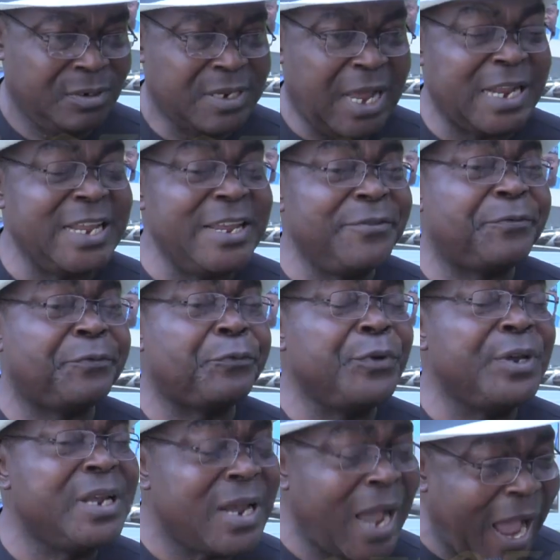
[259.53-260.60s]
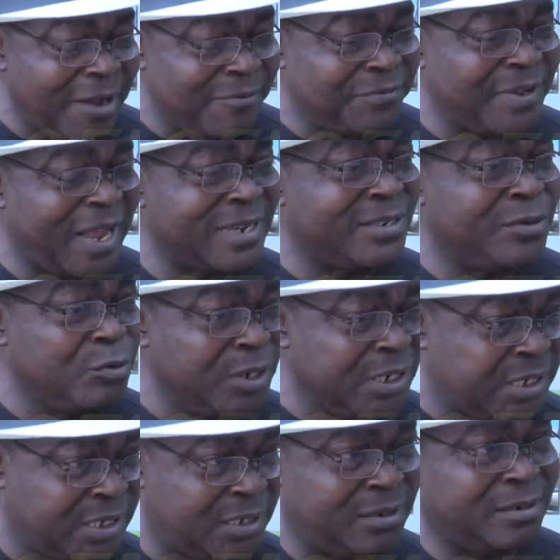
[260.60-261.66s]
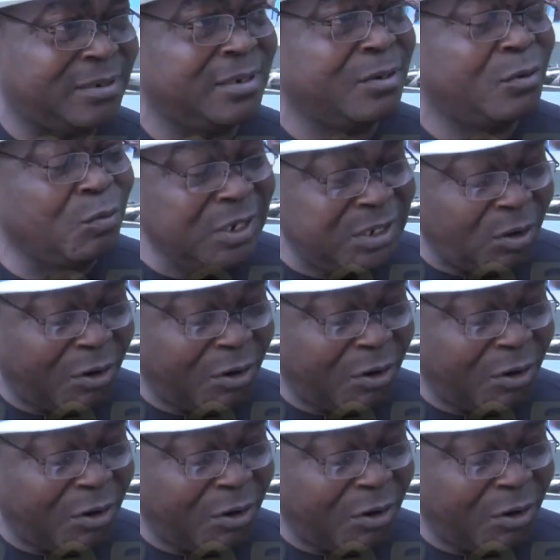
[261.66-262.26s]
that if we have that unity, which